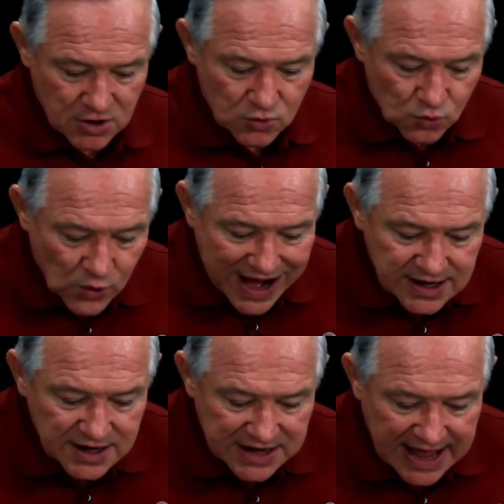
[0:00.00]

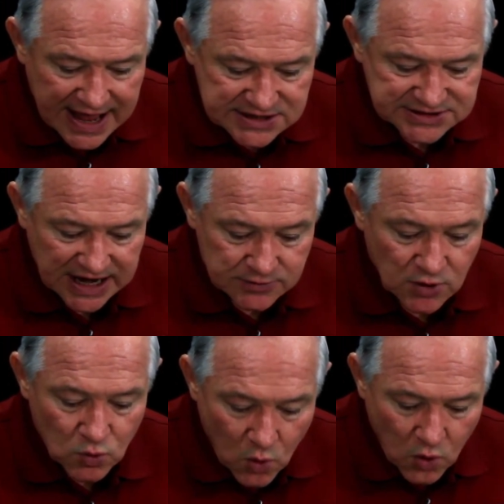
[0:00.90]
recognize and
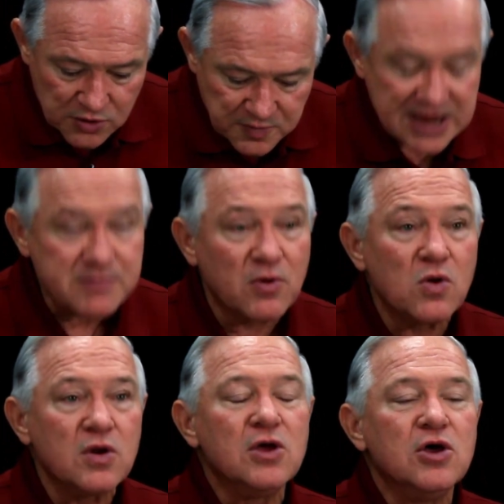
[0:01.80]
reward
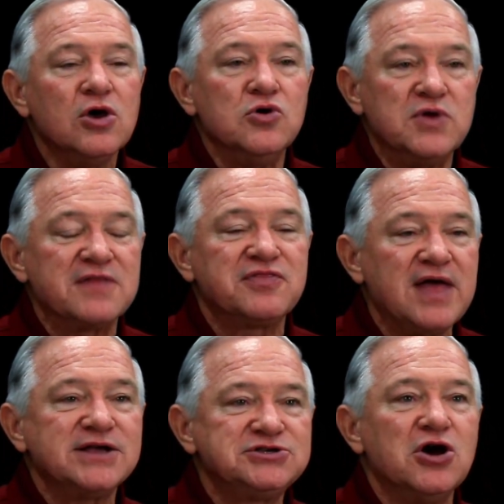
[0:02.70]
people who get
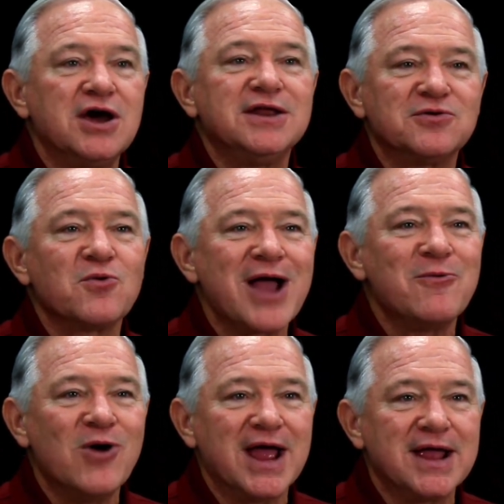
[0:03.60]
things done in the right
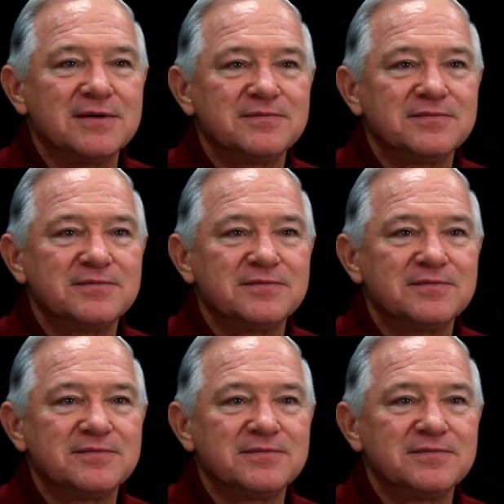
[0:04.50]
way.